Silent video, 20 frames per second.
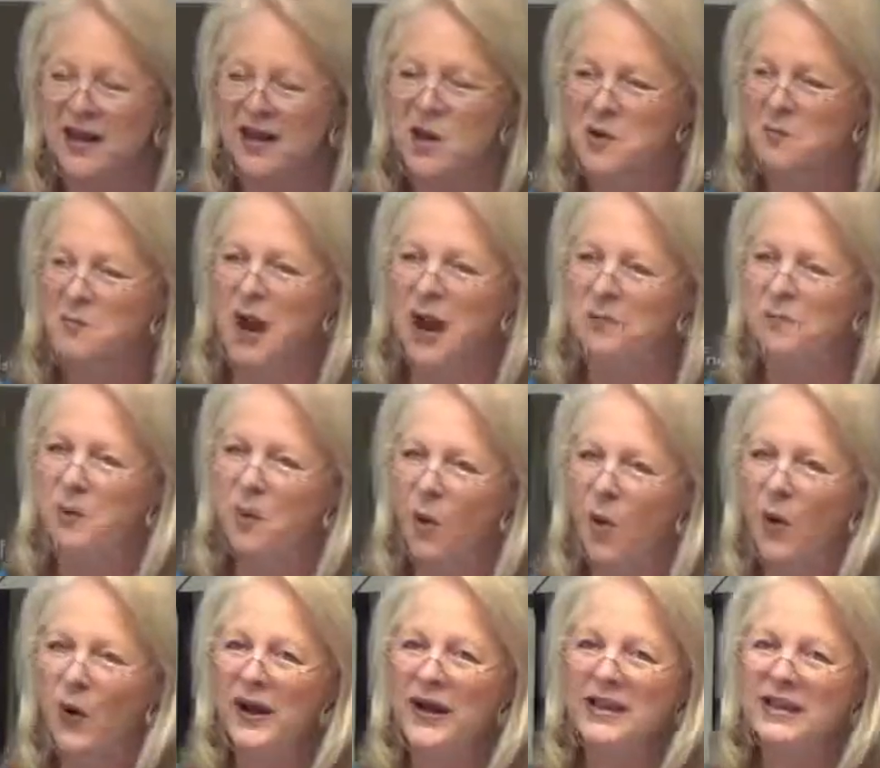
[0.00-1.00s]
my
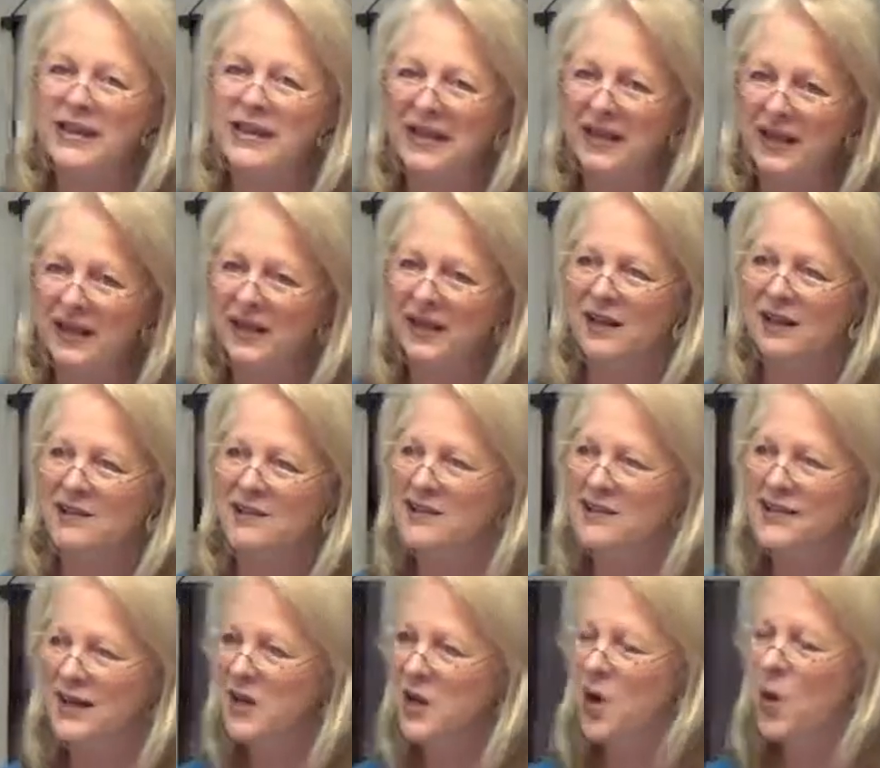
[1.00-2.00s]
point is
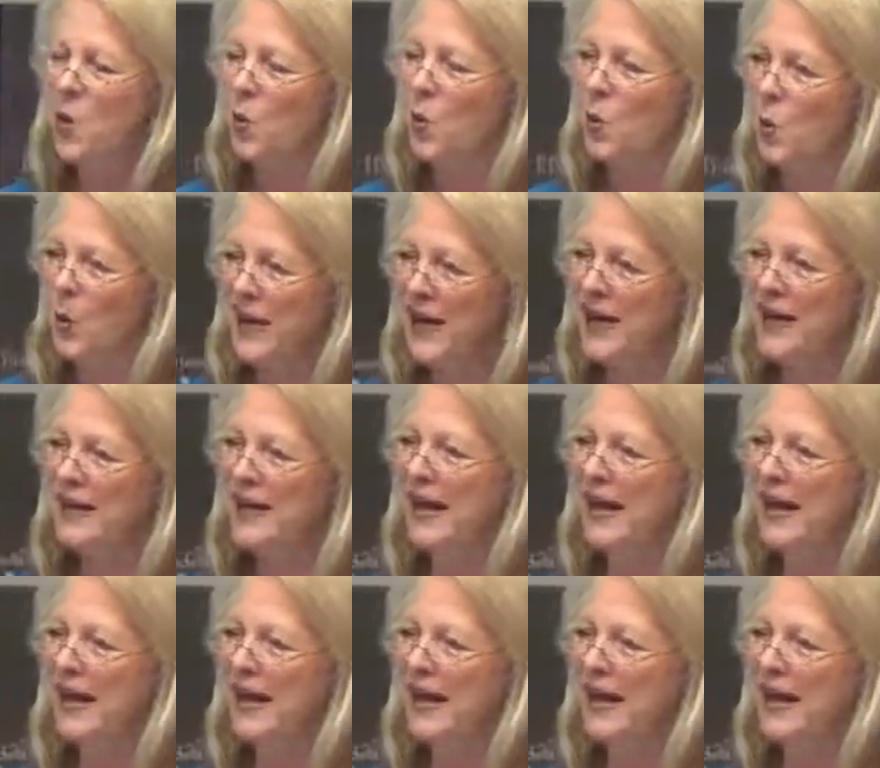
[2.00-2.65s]
we